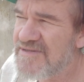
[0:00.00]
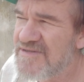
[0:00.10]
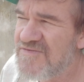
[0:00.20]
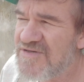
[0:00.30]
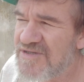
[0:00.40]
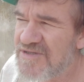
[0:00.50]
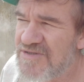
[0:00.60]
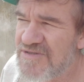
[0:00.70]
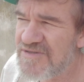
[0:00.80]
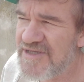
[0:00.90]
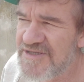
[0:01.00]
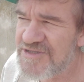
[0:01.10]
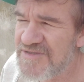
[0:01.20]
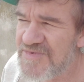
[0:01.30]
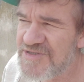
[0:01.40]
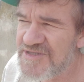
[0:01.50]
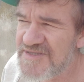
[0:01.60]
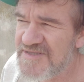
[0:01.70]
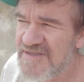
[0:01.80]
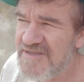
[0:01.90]
you've got Google engine, which
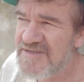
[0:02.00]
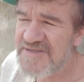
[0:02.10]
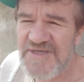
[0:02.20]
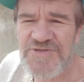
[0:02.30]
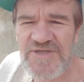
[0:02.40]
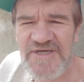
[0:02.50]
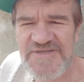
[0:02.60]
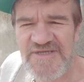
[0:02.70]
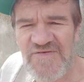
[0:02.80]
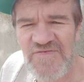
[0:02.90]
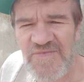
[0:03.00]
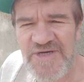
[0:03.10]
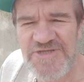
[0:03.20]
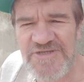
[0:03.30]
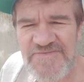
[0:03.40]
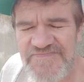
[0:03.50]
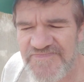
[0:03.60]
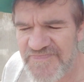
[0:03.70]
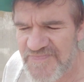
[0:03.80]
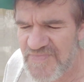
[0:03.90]
is centralizing information.
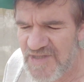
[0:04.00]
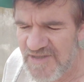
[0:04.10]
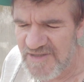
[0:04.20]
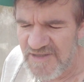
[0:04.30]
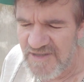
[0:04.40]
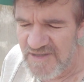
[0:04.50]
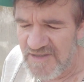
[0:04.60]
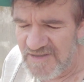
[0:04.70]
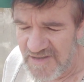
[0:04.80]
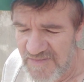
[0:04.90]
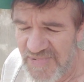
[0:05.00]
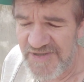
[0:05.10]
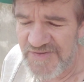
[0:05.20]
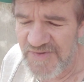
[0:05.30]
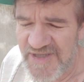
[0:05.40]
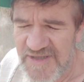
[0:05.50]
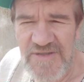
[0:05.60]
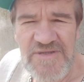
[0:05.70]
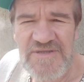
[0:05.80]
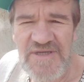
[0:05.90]
By the way,
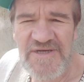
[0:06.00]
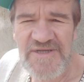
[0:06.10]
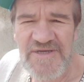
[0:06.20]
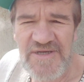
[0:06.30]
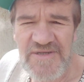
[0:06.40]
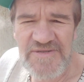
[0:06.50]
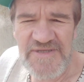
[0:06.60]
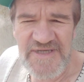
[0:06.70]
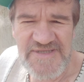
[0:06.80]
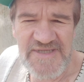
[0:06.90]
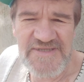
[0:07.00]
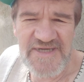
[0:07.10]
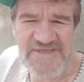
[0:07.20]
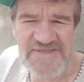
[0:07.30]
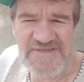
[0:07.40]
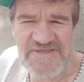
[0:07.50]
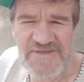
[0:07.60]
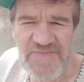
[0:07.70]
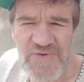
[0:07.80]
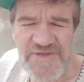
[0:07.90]
Google only has indexed
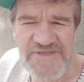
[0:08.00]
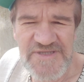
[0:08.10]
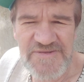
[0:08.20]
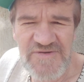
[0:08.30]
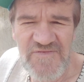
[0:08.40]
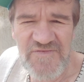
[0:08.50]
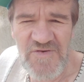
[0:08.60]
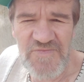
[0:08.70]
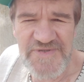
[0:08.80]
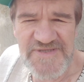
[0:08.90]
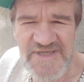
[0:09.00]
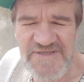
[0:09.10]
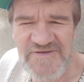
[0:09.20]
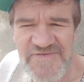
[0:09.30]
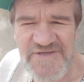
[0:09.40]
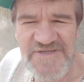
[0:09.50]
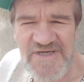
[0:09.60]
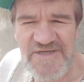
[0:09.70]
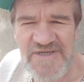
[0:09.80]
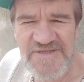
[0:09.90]
0.04% of the
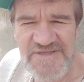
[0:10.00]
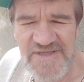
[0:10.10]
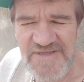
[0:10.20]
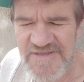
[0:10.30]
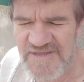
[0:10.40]
entire internet.